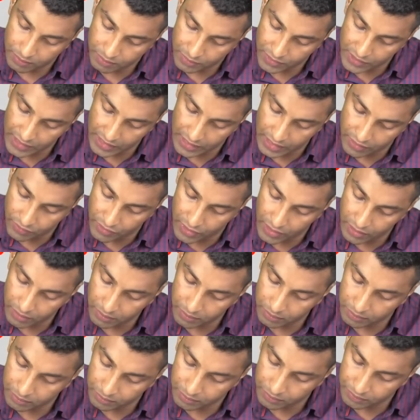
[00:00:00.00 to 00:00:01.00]
Second one,
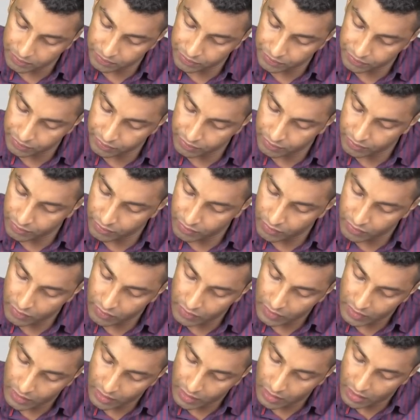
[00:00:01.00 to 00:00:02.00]

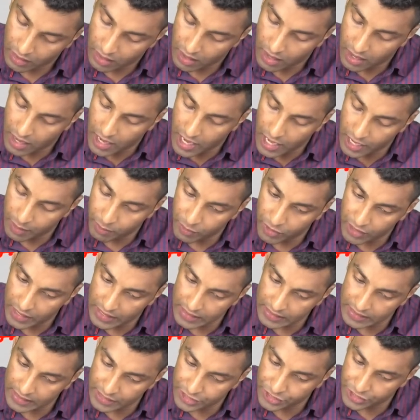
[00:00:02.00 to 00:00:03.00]

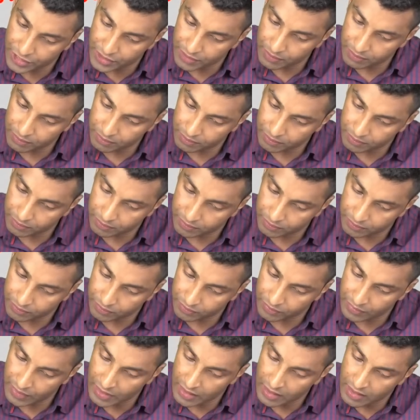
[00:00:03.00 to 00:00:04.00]
harmonization.
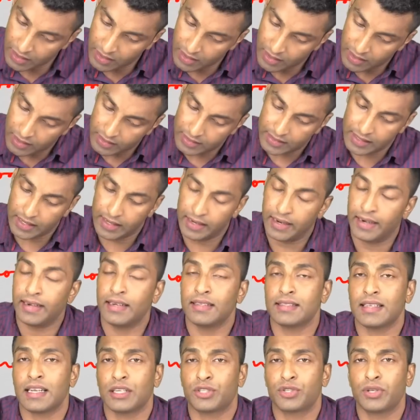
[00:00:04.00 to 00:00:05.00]
See, it
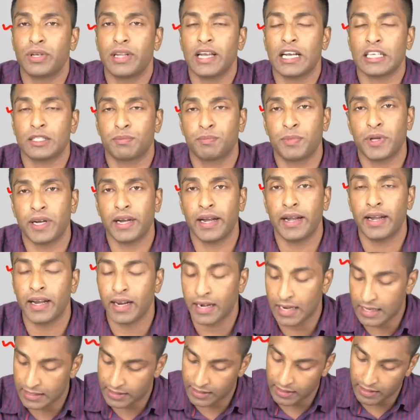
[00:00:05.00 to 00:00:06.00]
is actually as per
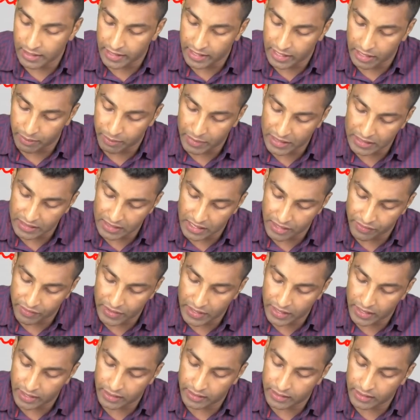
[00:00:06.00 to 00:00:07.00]
international agreements.
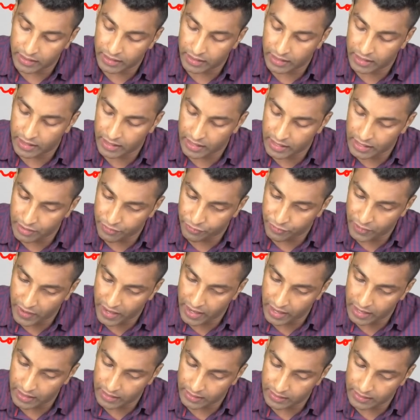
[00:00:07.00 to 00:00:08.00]
Even in the
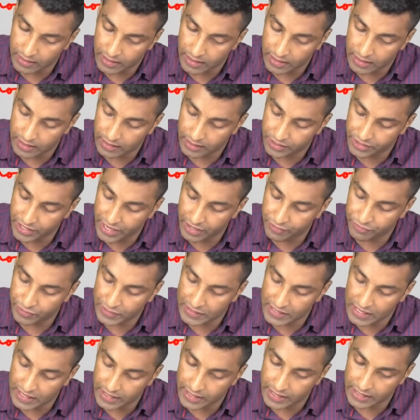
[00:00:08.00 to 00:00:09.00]
TFA, trade
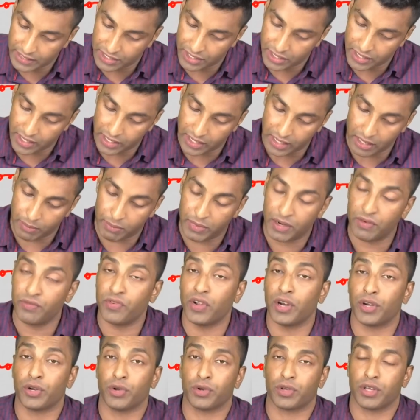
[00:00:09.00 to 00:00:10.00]
facilitation agreement,
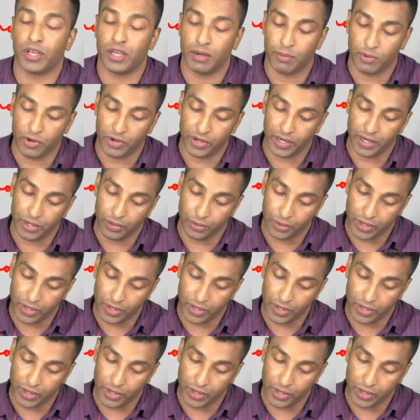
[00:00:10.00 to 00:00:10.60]
we are talking about it.